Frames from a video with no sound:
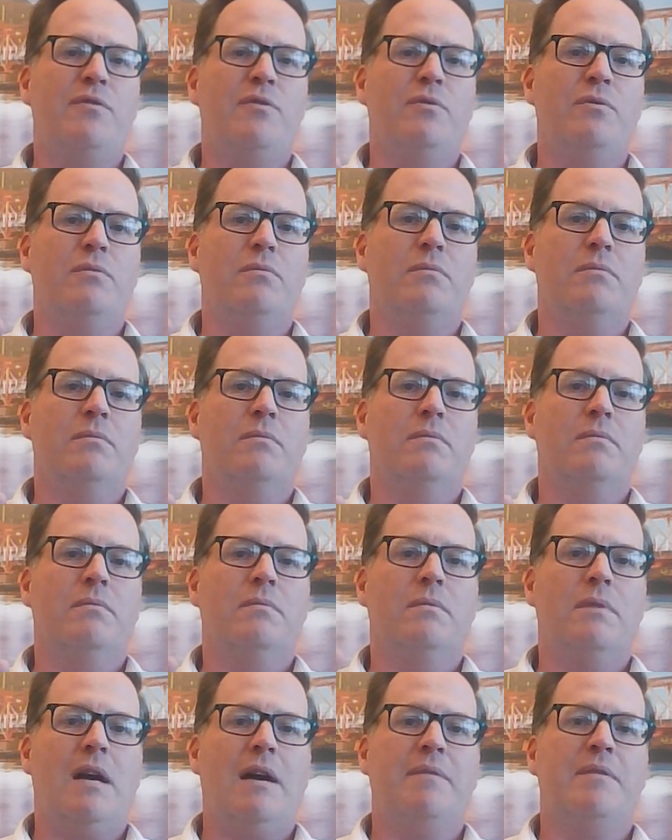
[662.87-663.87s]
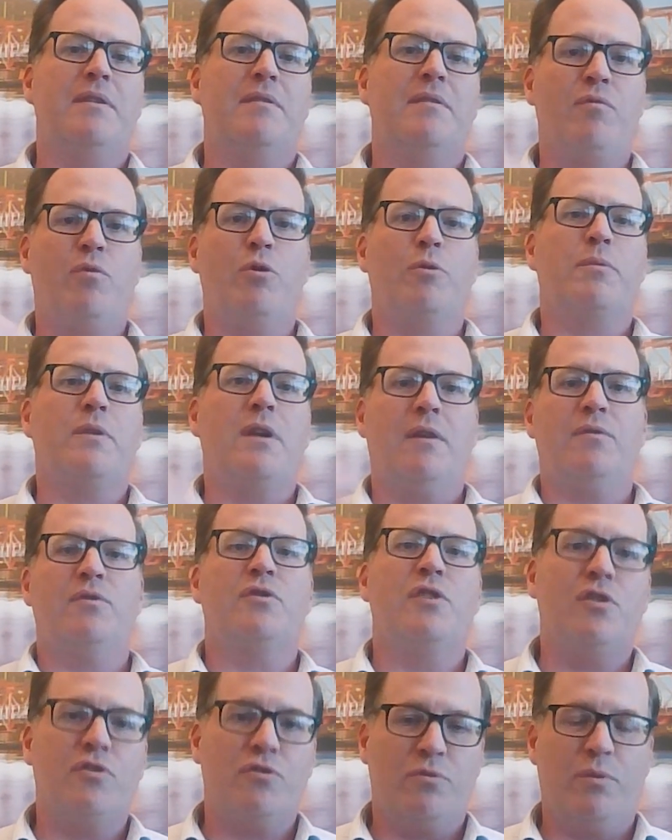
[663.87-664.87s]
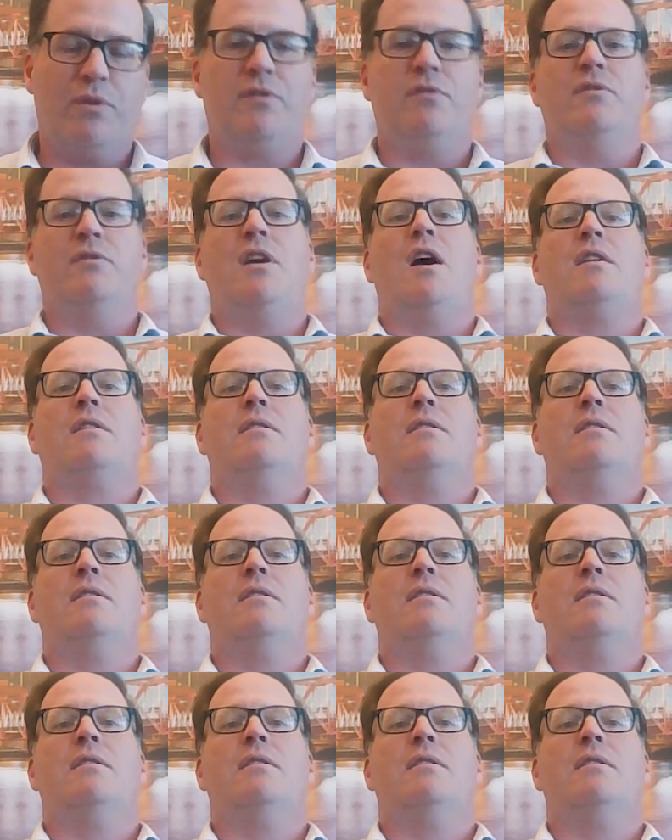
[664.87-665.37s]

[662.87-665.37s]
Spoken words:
you have an informed conversation with your doc.